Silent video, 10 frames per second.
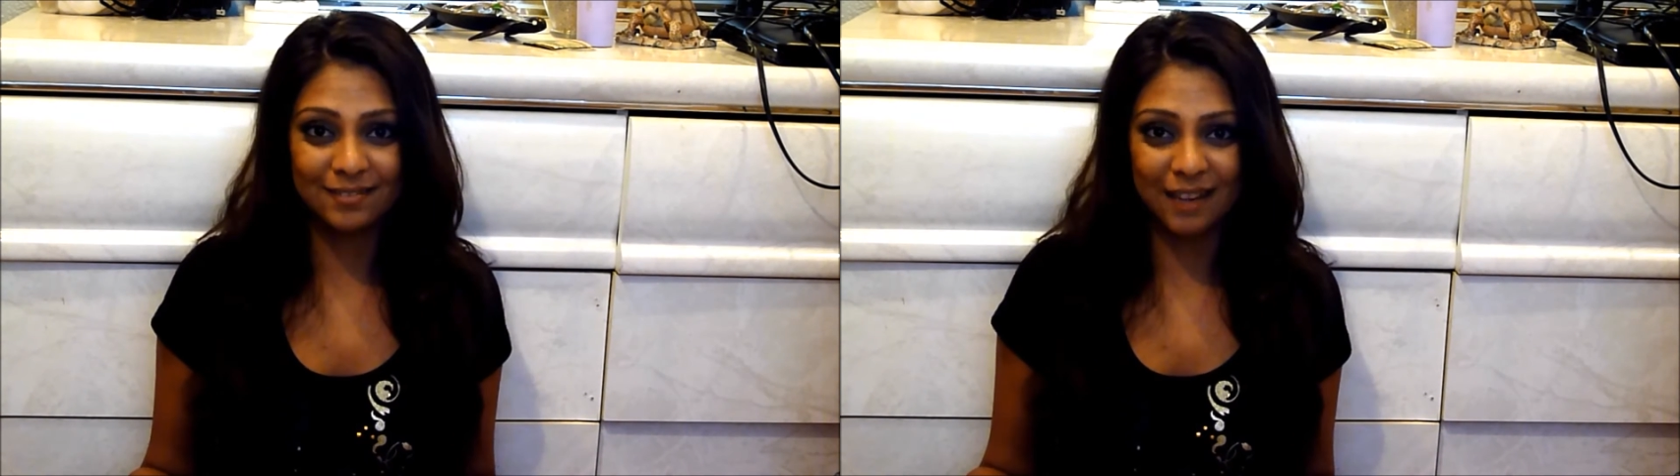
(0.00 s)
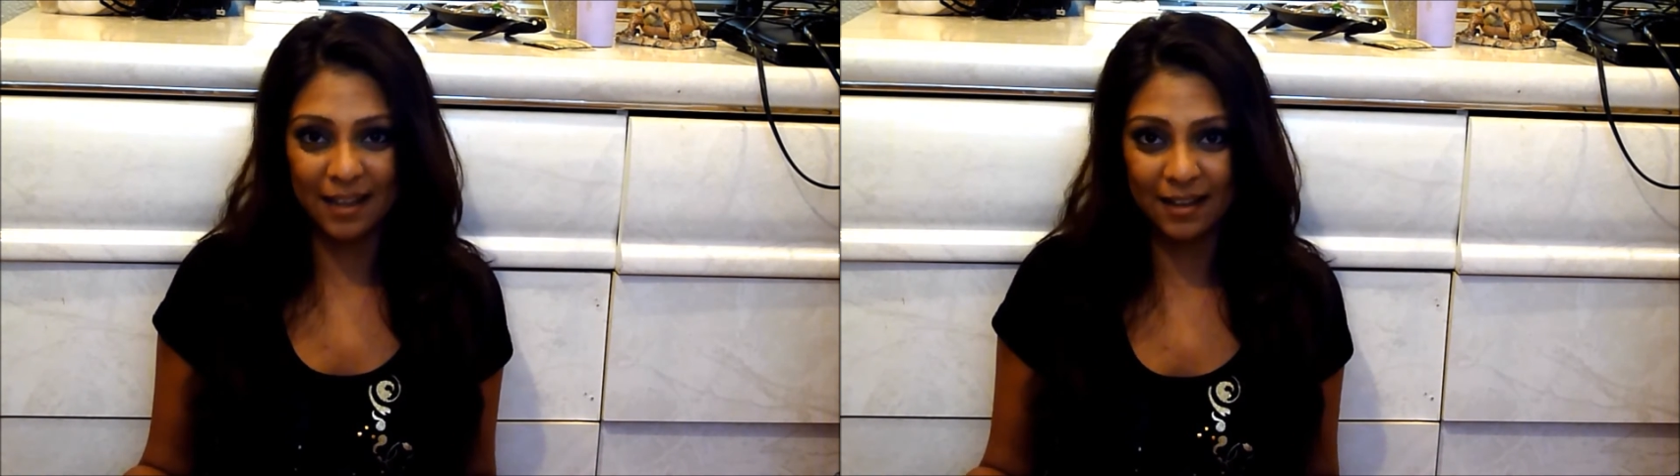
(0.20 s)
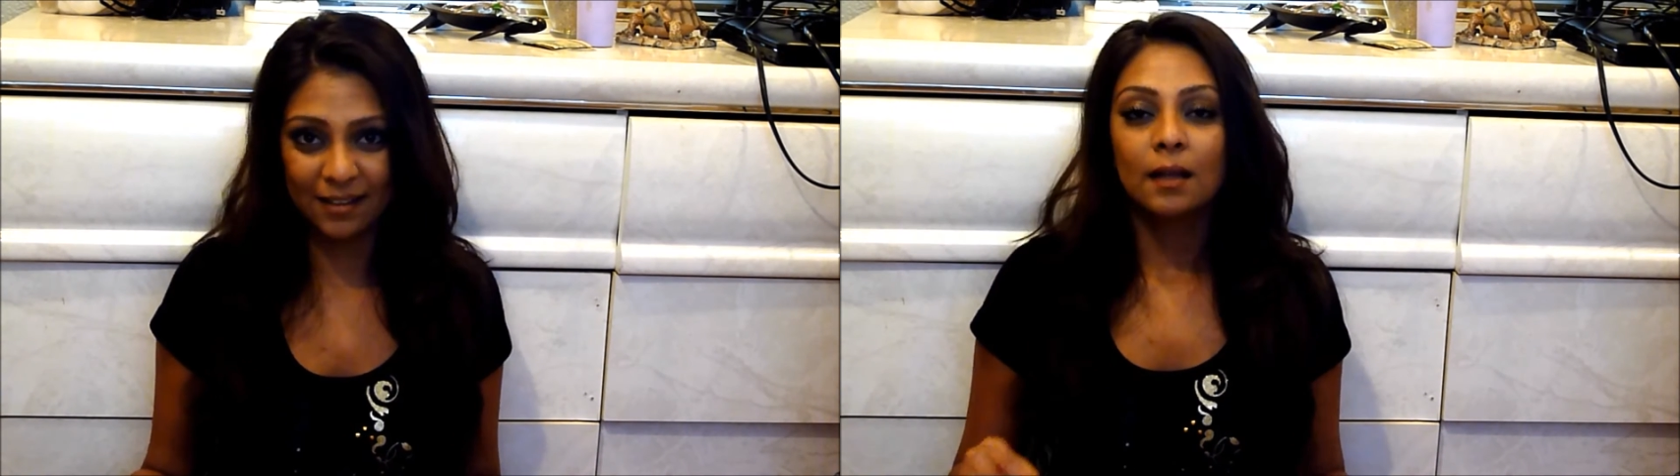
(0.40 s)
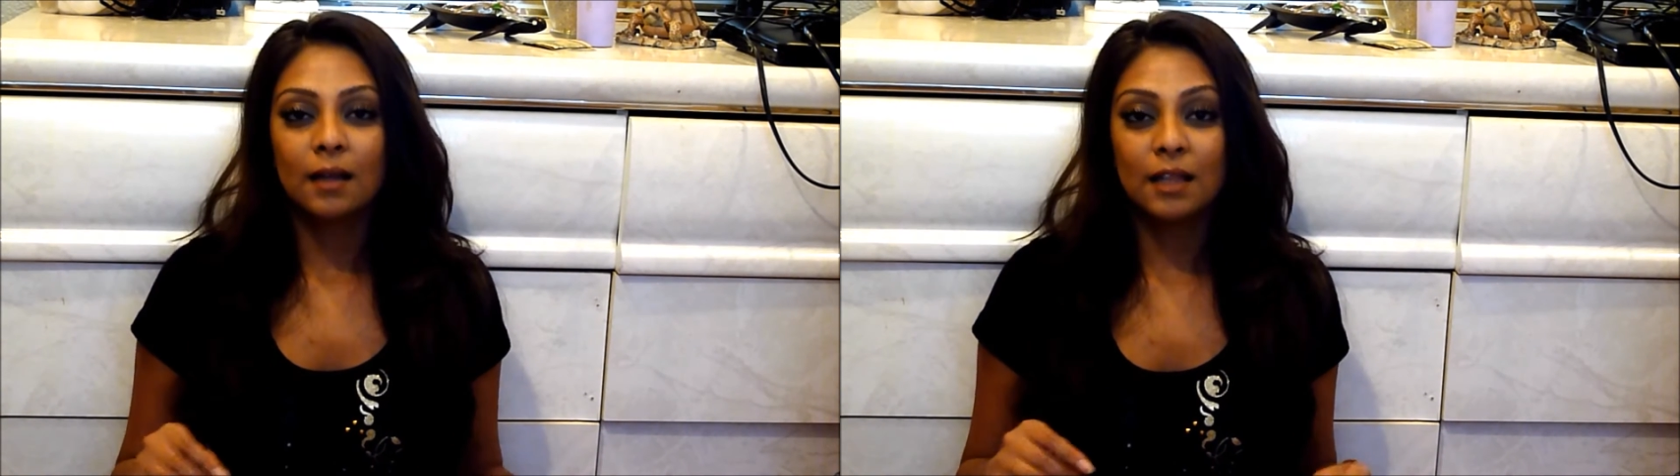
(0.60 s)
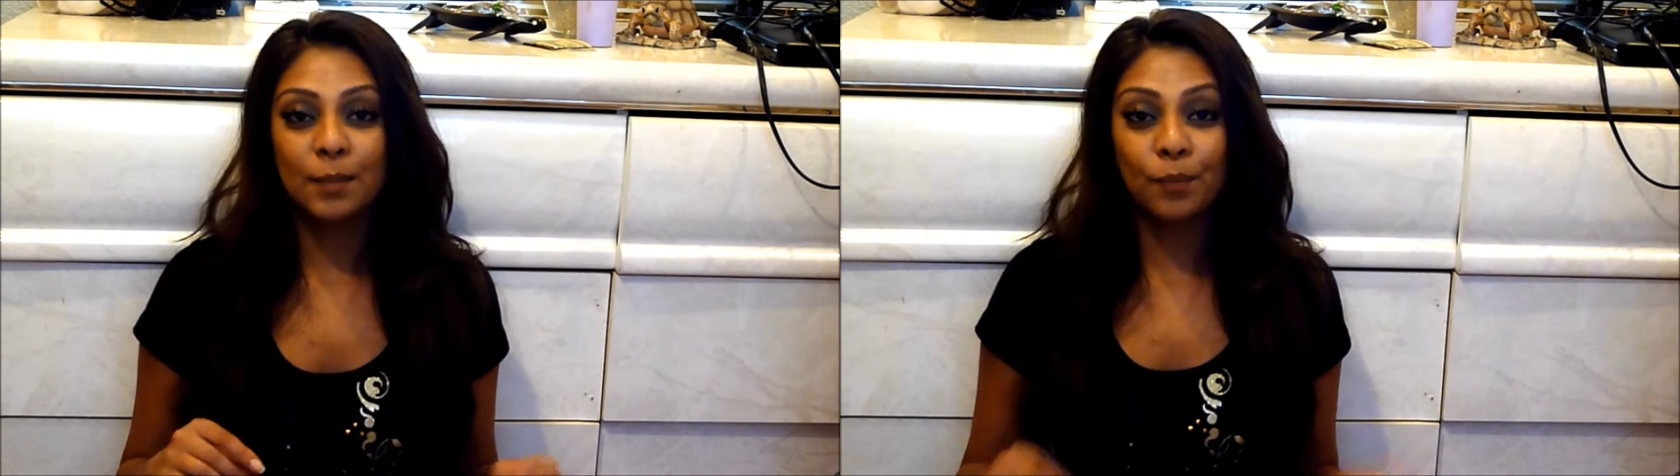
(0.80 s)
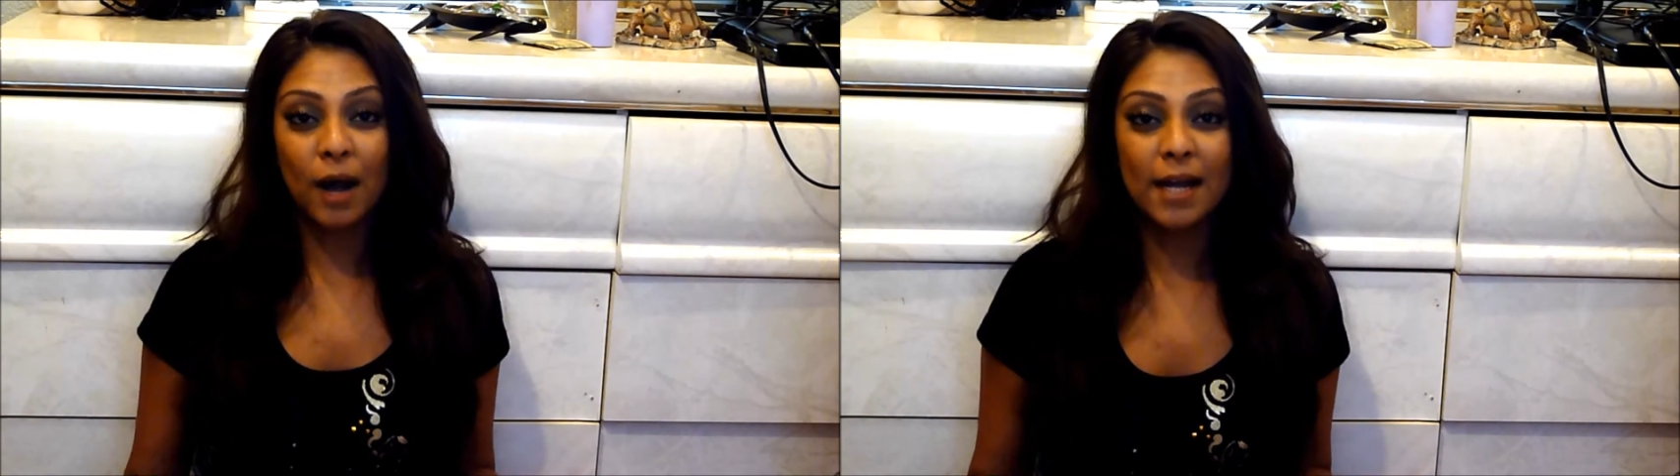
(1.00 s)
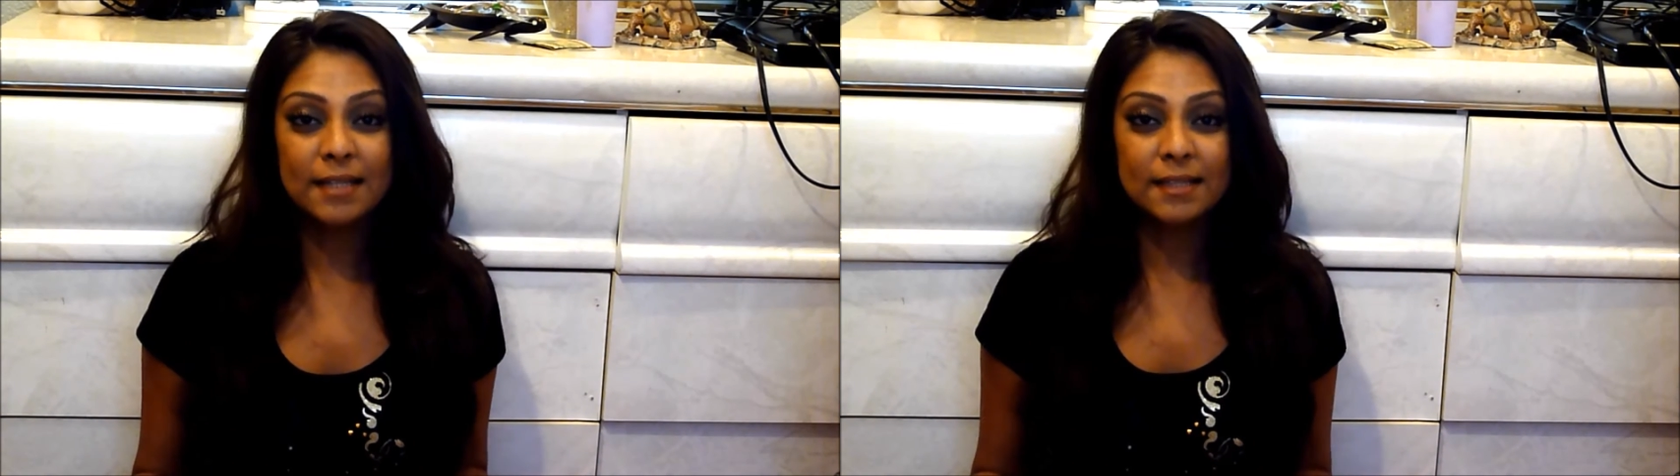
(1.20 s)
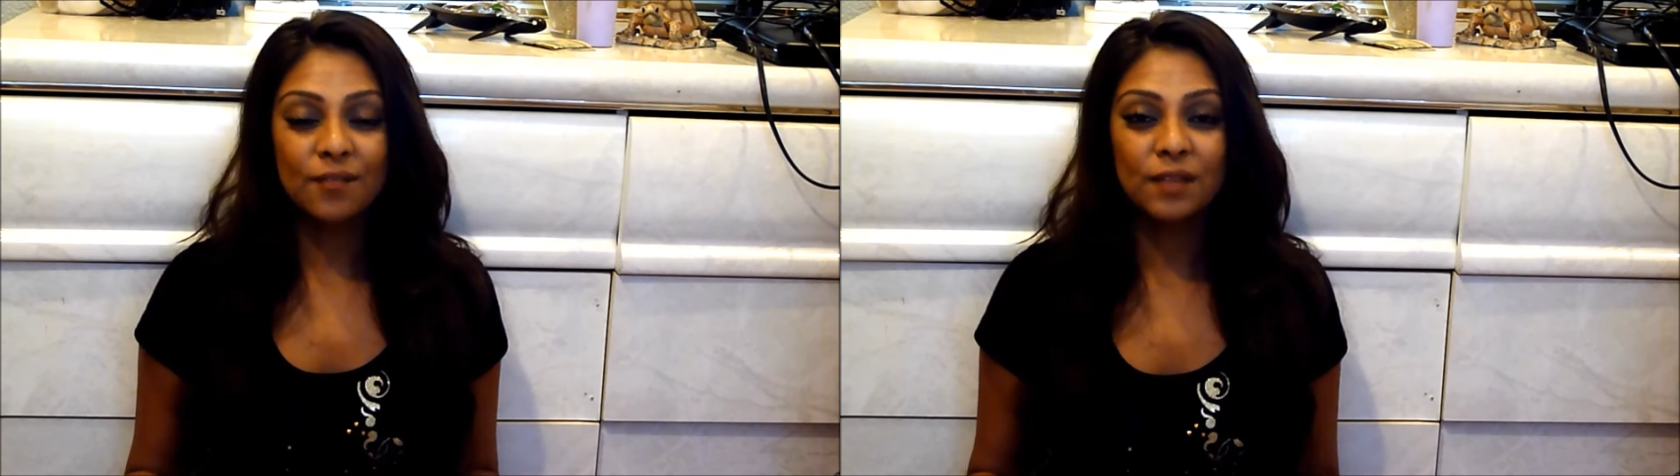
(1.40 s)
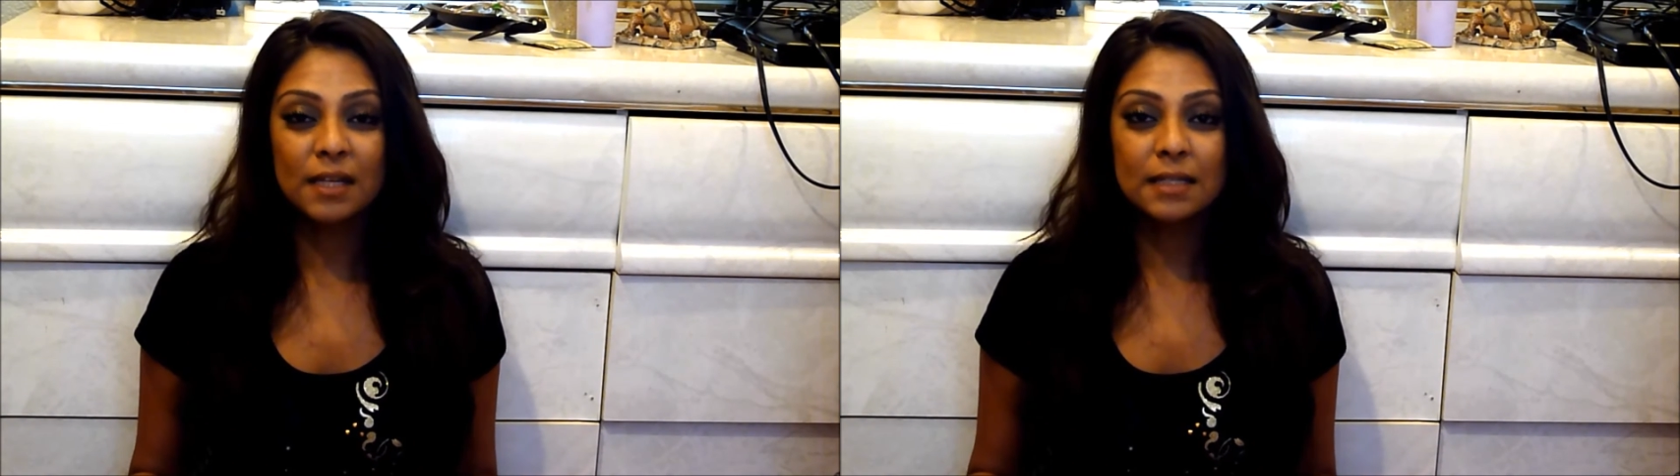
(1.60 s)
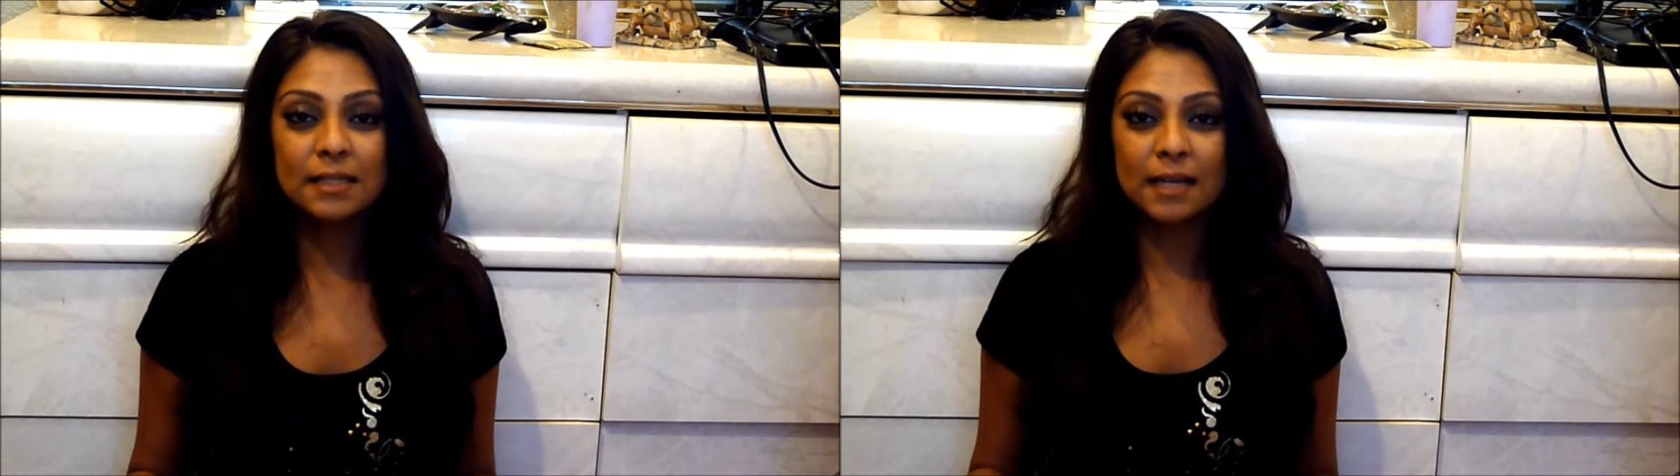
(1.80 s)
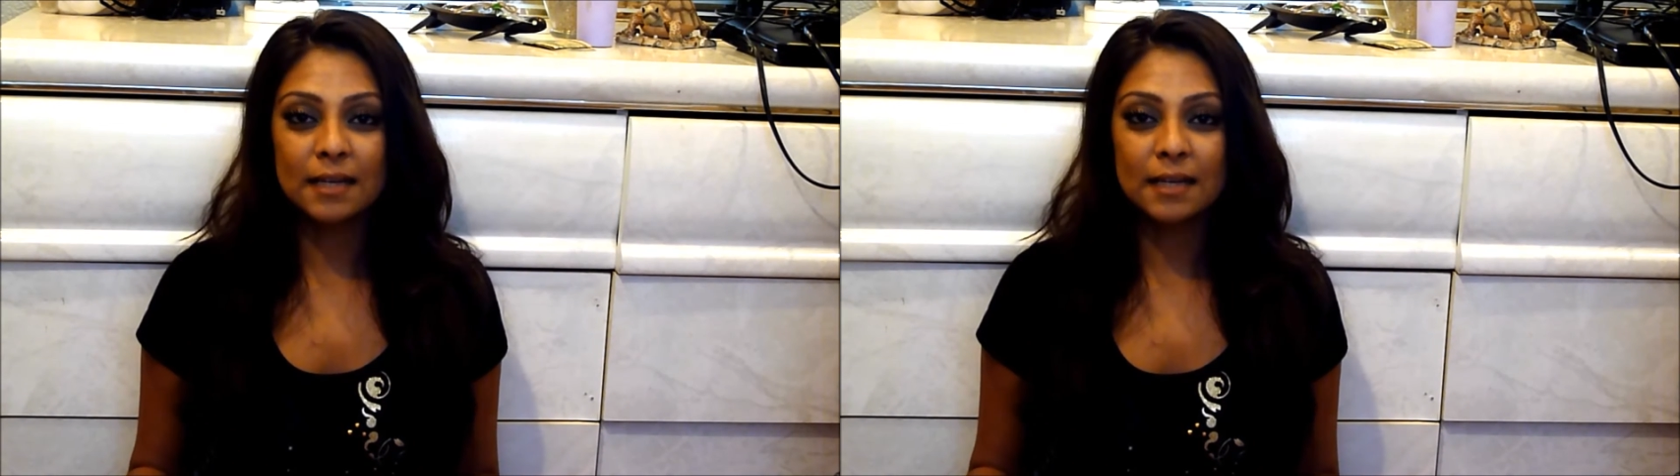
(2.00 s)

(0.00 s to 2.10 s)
did. The price of this,